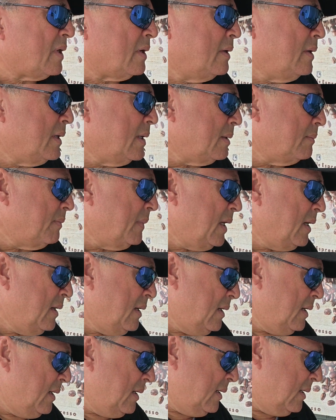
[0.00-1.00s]
Um,
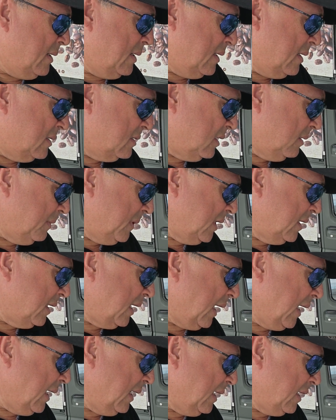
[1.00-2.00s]
Something that
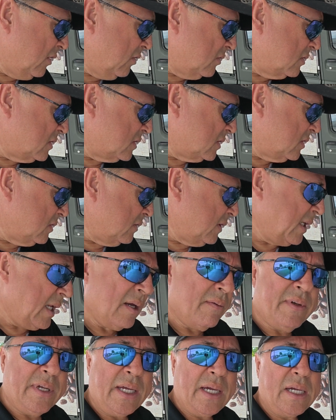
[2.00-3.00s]
I learned also in
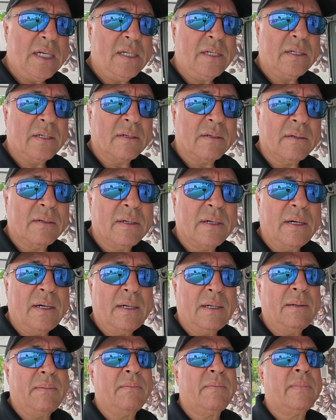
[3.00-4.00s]
aviation.
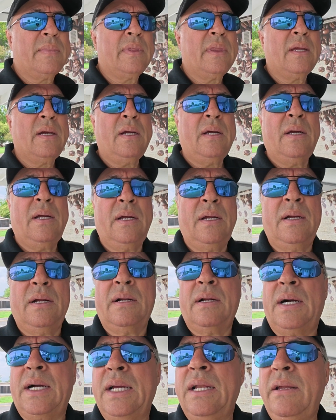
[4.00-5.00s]

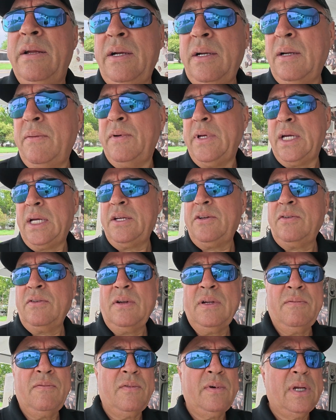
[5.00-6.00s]
I learned
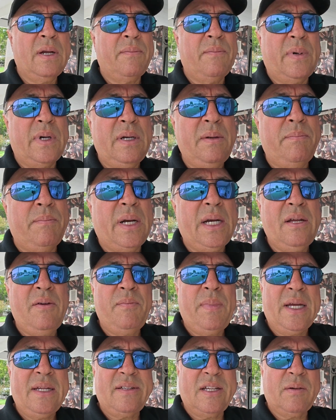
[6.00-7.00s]
aviation with a very, very
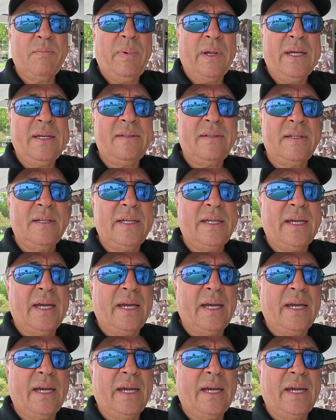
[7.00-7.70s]
basic planes in the